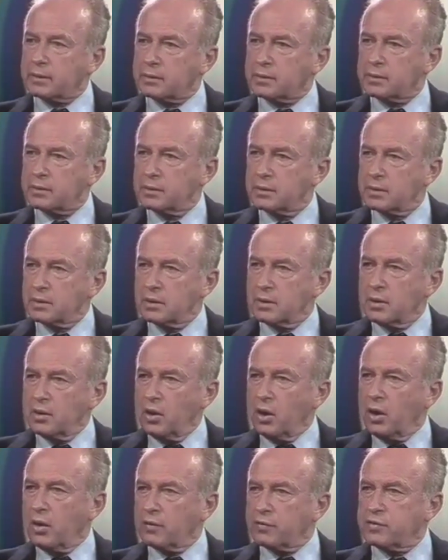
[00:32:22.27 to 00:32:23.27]
as long
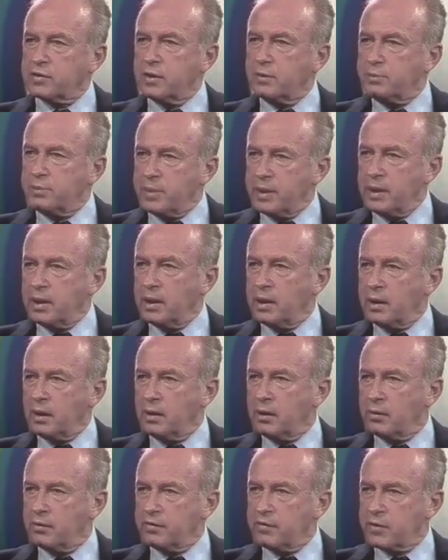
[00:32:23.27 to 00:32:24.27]
as they were not
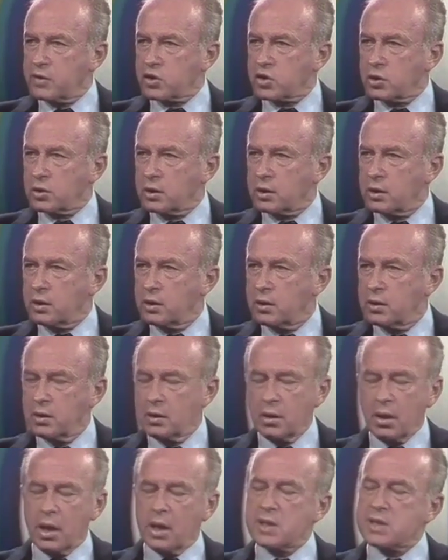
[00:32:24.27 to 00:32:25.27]
part
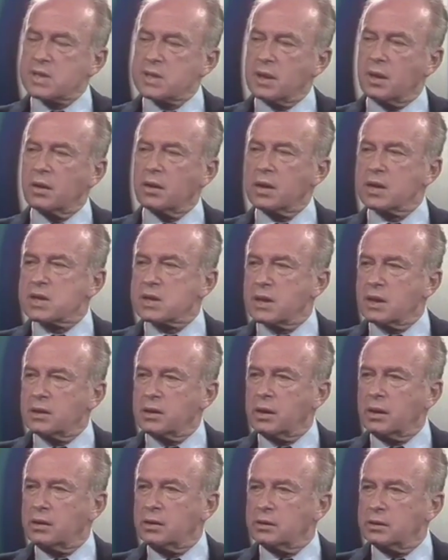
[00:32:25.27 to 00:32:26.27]
of the PLO
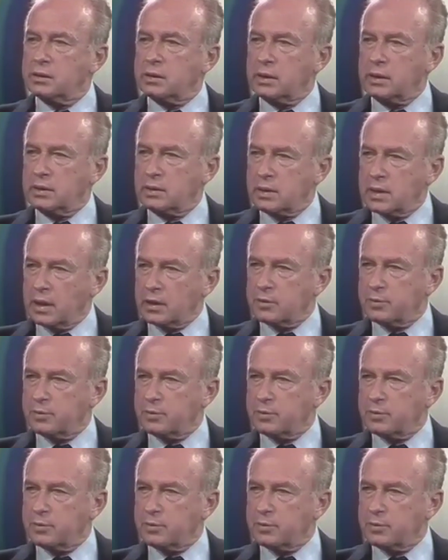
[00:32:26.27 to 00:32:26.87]
officially,